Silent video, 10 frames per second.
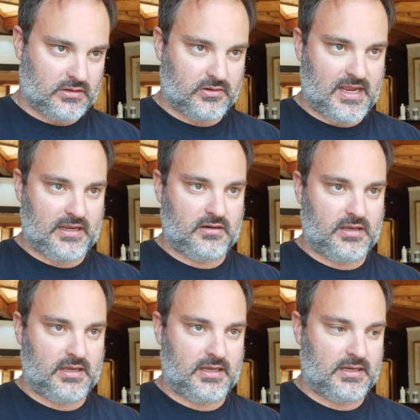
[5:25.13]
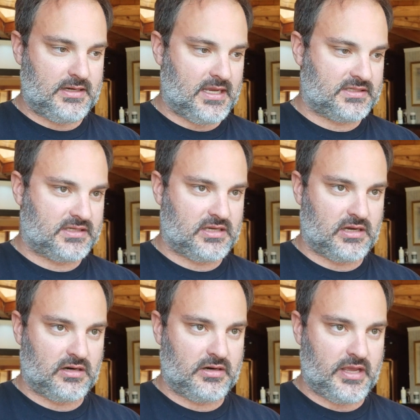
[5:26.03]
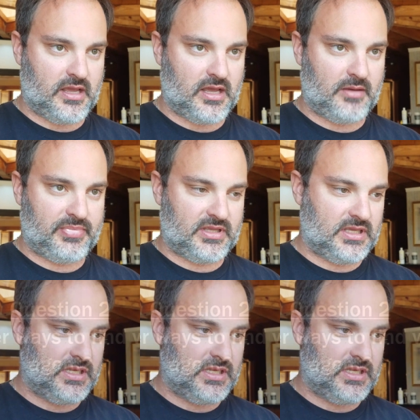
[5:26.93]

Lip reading: All right, next card up